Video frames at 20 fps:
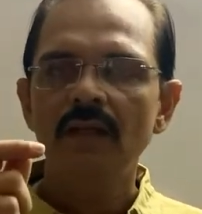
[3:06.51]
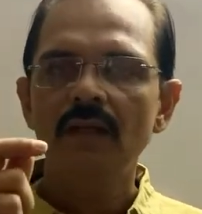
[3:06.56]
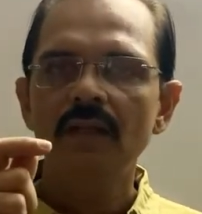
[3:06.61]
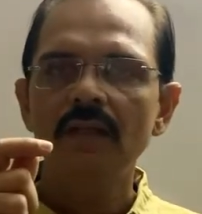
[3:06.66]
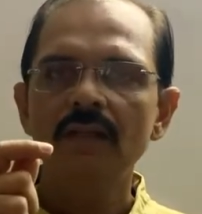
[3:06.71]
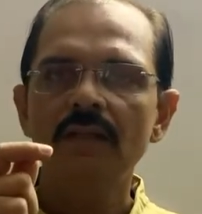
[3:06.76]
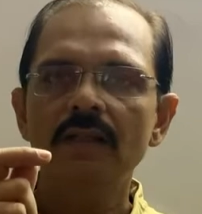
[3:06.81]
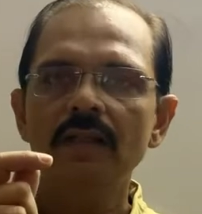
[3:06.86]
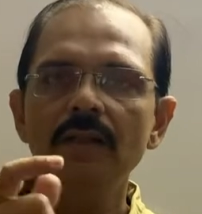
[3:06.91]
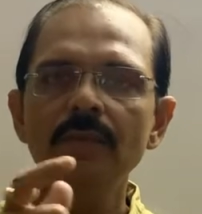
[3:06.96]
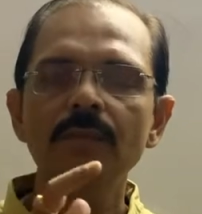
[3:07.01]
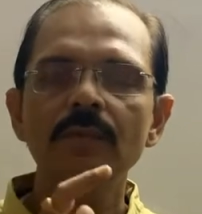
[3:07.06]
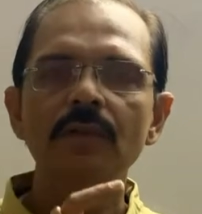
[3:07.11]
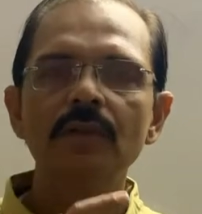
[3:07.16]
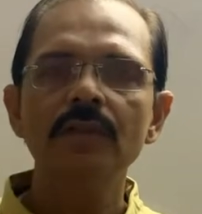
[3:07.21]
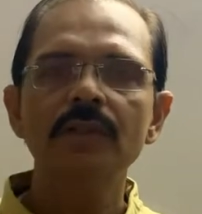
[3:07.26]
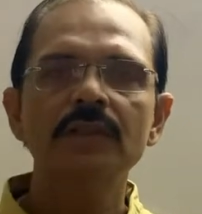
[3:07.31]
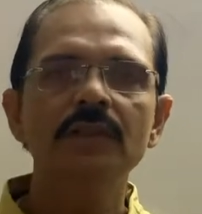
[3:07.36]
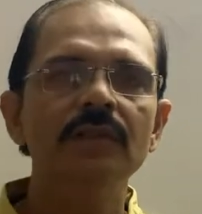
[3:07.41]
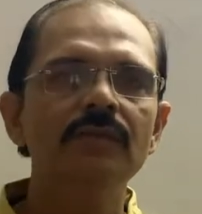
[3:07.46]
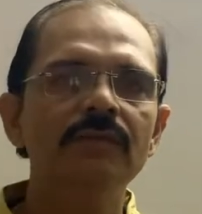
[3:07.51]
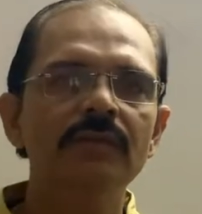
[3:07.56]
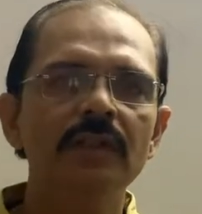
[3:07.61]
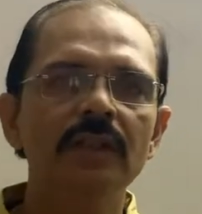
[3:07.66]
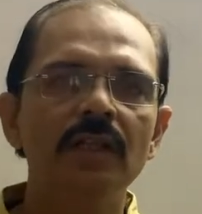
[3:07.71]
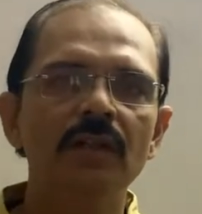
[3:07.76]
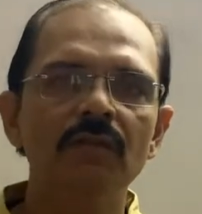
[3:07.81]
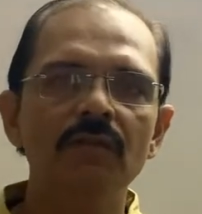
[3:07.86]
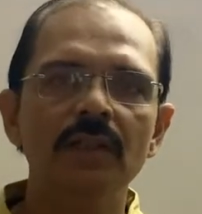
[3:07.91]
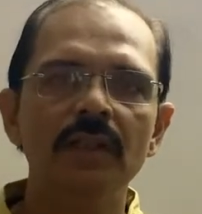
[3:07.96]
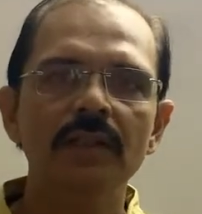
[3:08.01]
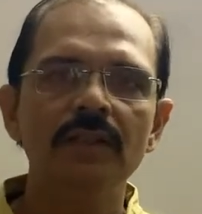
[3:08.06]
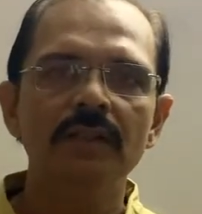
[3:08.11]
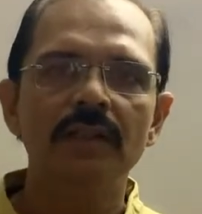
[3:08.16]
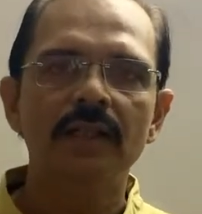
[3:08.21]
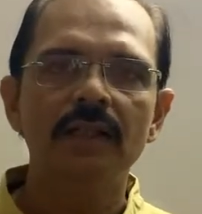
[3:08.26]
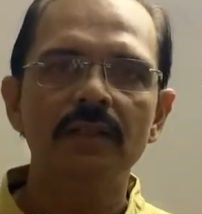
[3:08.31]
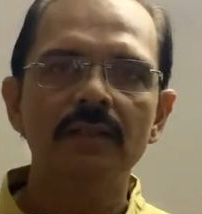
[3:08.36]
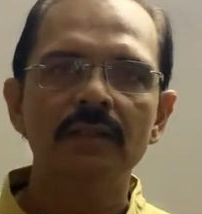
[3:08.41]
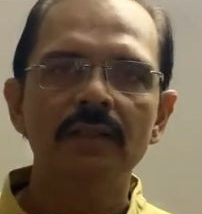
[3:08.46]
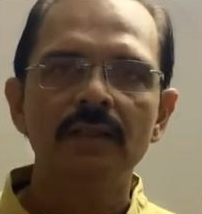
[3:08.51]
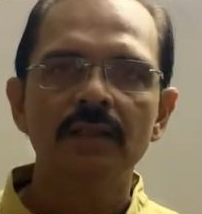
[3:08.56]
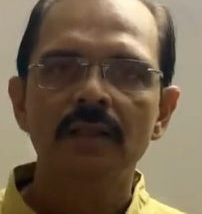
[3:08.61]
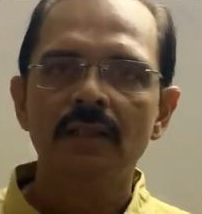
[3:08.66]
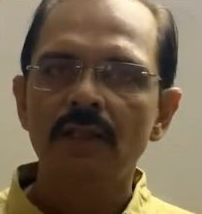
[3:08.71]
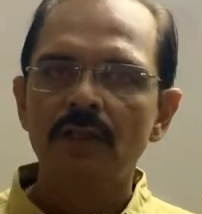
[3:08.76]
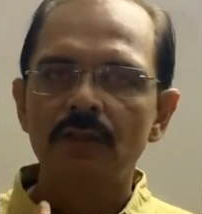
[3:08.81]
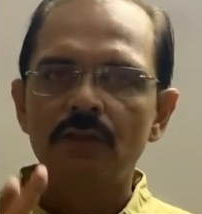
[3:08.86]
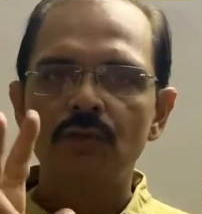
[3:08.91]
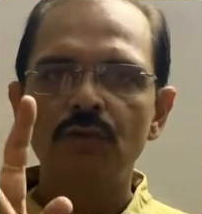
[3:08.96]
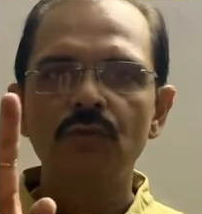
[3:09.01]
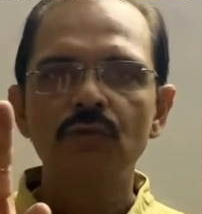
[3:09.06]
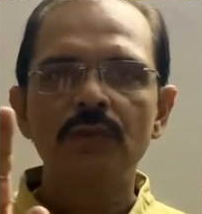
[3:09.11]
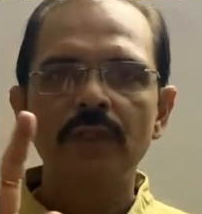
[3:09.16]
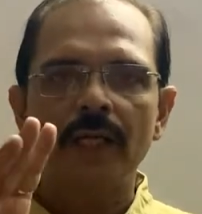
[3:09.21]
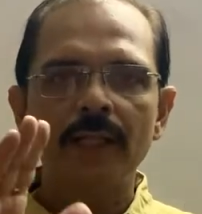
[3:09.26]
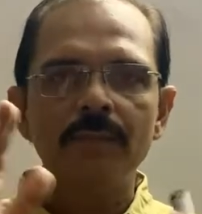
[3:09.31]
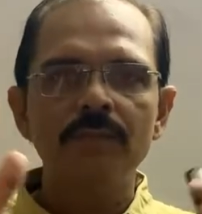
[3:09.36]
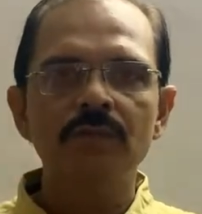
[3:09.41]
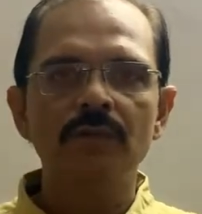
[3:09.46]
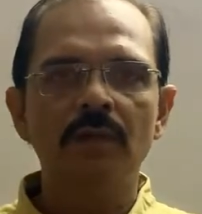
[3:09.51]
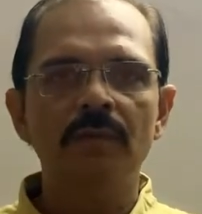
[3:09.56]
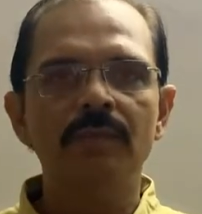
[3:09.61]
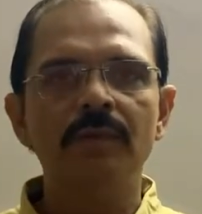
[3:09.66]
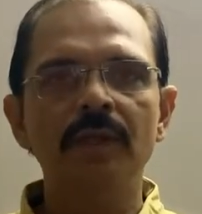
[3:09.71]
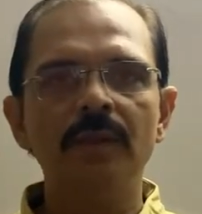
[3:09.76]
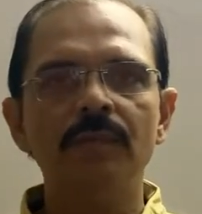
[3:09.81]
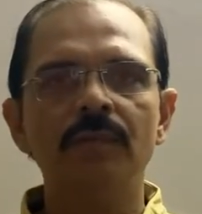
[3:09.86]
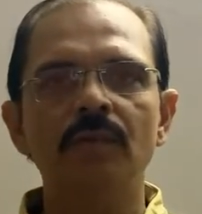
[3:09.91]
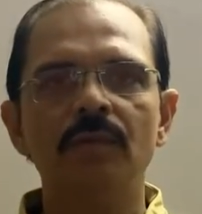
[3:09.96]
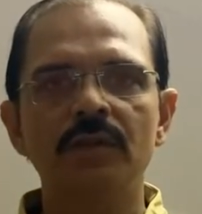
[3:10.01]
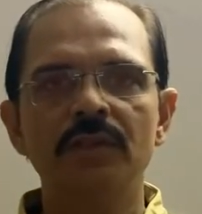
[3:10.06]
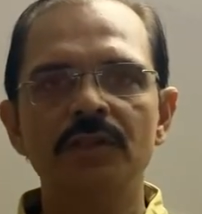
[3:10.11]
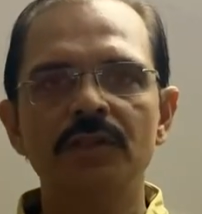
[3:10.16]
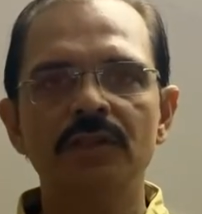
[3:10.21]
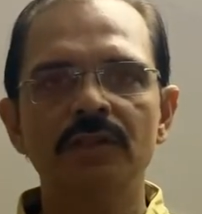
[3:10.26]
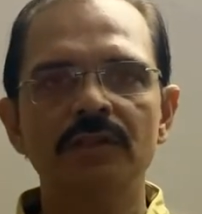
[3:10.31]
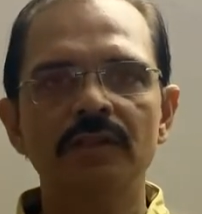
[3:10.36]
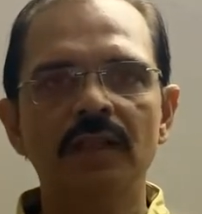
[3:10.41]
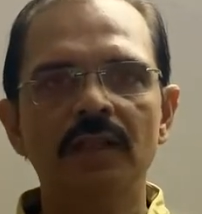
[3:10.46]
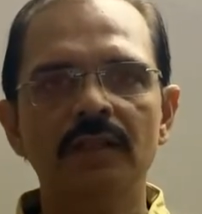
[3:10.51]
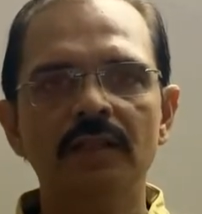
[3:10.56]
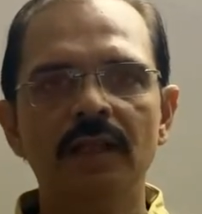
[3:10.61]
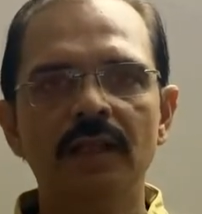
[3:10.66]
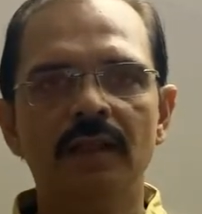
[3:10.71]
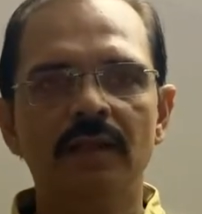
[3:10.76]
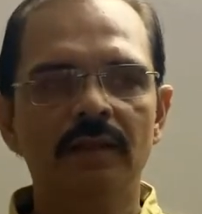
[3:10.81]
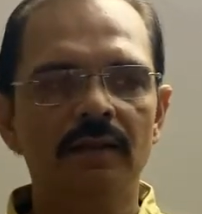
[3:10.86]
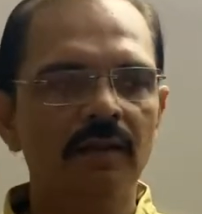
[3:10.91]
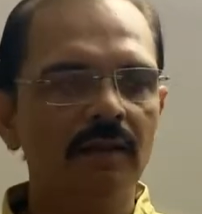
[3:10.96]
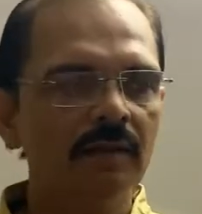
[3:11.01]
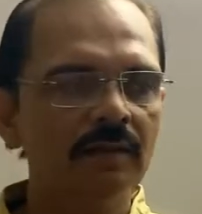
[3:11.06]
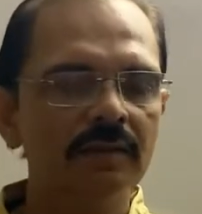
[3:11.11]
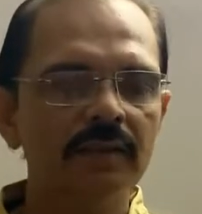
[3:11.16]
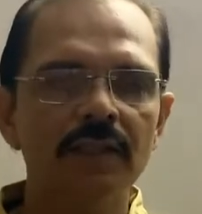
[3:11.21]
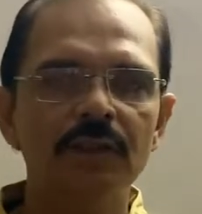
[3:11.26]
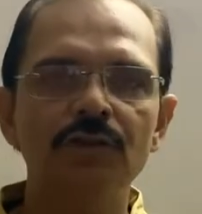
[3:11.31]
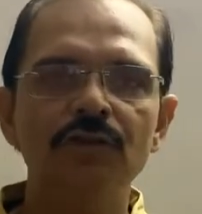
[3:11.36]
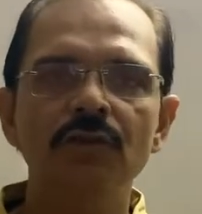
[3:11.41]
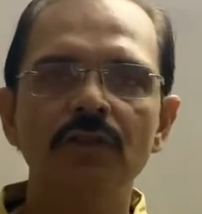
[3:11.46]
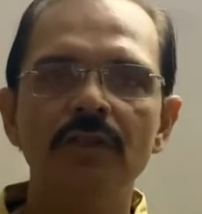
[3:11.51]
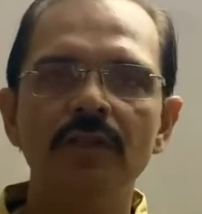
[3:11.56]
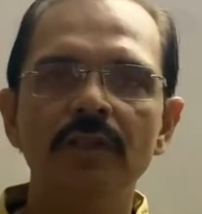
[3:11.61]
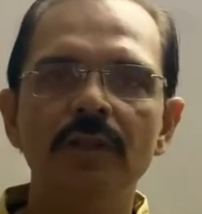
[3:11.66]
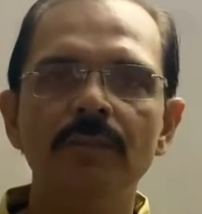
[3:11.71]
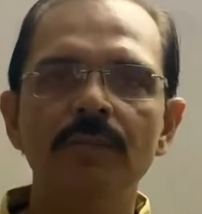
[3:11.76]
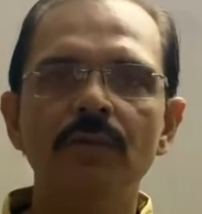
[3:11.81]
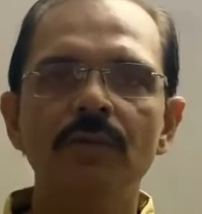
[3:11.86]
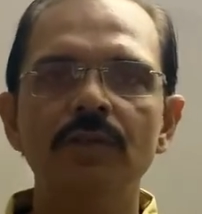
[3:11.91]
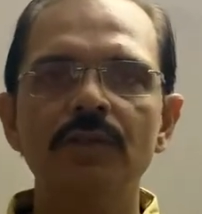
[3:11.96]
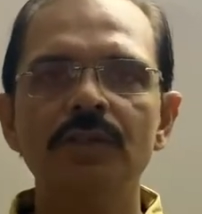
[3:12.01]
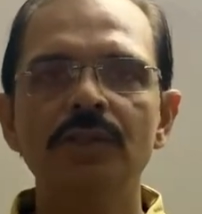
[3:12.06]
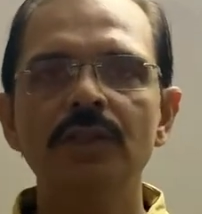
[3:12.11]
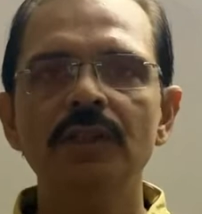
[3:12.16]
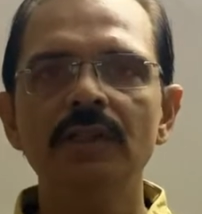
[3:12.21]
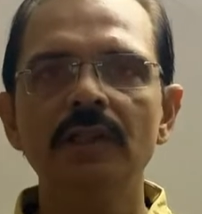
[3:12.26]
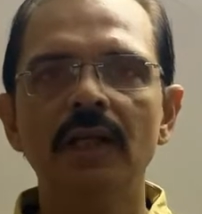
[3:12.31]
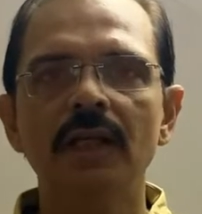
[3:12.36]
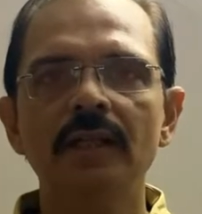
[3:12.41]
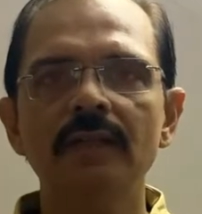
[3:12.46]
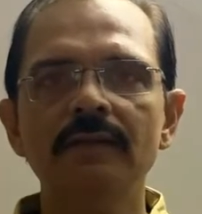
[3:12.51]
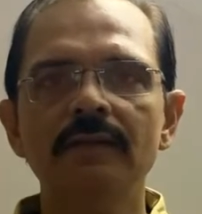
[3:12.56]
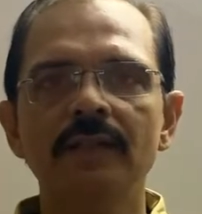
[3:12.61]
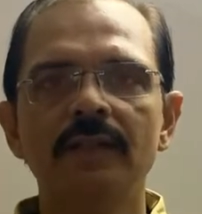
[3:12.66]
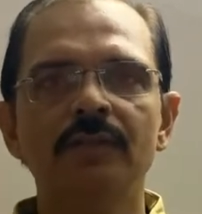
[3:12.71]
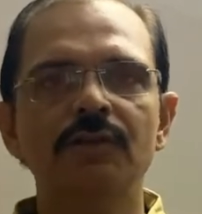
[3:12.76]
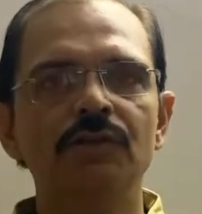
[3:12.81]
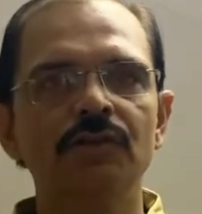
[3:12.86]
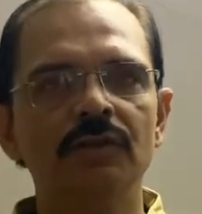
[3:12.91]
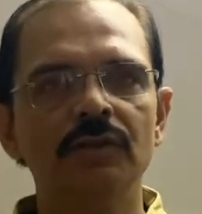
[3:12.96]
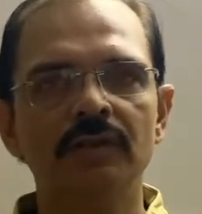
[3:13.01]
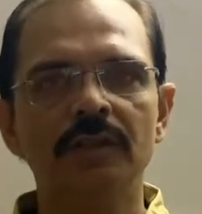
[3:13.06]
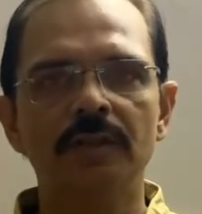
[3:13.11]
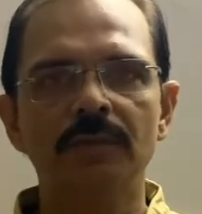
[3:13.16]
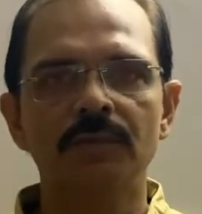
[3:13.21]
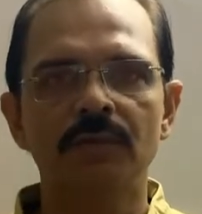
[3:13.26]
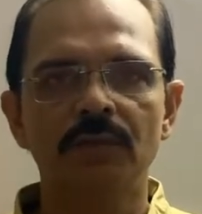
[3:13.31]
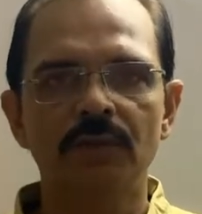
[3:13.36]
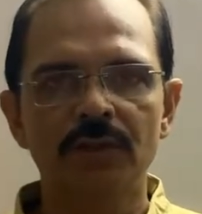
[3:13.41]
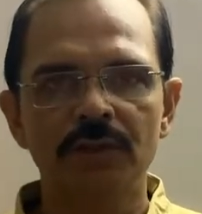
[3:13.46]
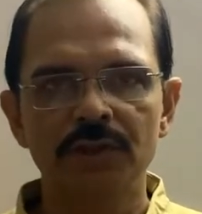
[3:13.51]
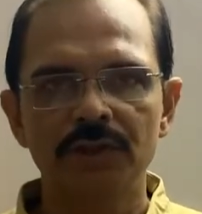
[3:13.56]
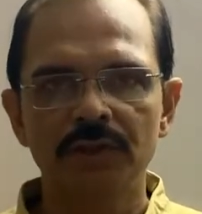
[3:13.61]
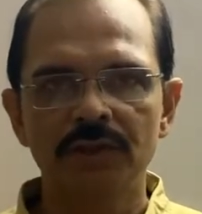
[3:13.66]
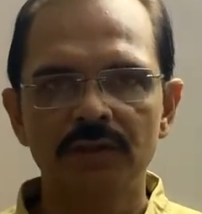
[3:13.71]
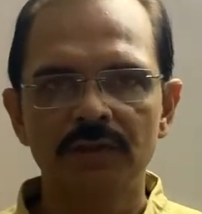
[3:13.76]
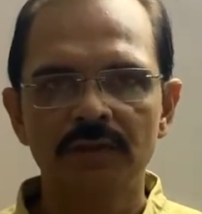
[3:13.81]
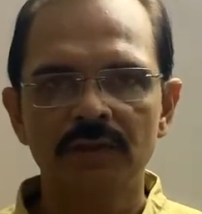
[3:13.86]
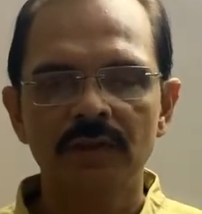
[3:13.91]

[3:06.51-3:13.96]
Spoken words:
In reproduction, we have learned that two types of reproductions are there: asexual reproduction and sexual reproduction.